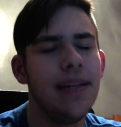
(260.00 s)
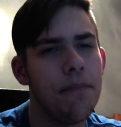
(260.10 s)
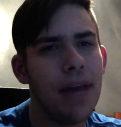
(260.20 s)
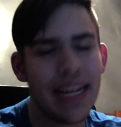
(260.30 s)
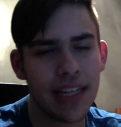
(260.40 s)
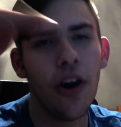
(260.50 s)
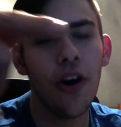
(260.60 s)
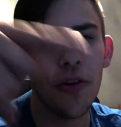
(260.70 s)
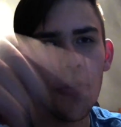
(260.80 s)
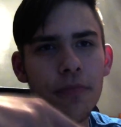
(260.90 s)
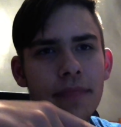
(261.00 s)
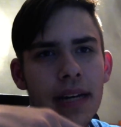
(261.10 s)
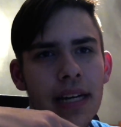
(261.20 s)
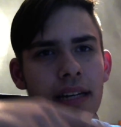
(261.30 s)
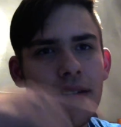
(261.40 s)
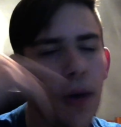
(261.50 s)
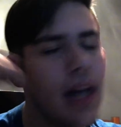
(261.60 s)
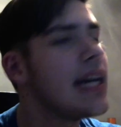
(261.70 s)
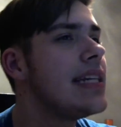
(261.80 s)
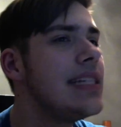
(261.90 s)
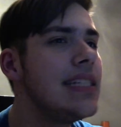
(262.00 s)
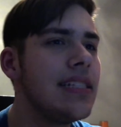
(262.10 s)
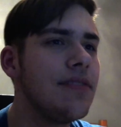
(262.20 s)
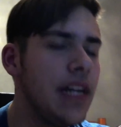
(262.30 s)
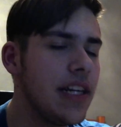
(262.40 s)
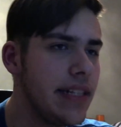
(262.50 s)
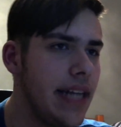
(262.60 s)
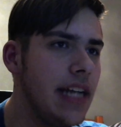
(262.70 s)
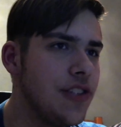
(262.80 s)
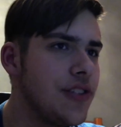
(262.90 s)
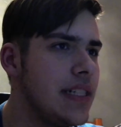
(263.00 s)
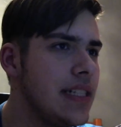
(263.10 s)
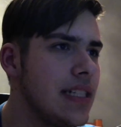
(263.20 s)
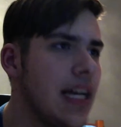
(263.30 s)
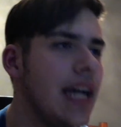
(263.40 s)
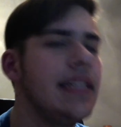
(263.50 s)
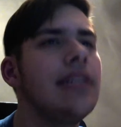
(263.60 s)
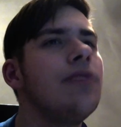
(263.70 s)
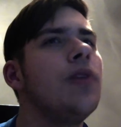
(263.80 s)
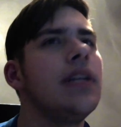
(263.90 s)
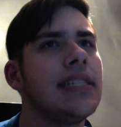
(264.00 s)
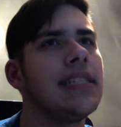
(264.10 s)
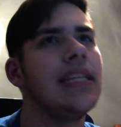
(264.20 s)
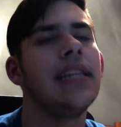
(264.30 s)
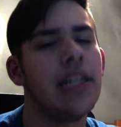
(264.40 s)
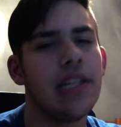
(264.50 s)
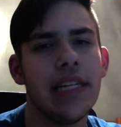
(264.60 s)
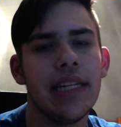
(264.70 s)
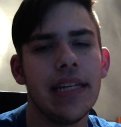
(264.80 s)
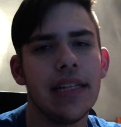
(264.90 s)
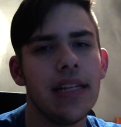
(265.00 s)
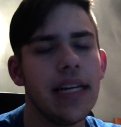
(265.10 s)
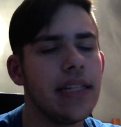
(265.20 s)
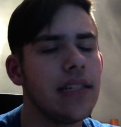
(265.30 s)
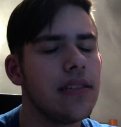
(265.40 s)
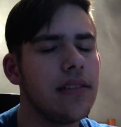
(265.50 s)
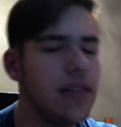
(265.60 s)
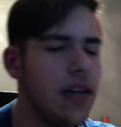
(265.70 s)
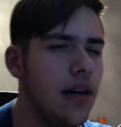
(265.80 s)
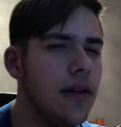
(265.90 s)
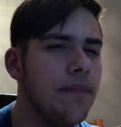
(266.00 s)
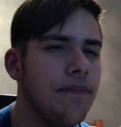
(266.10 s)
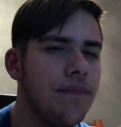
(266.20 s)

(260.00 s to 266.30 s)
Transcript: back home. While that is very dangerous, I didn't want to sit there and get like, um,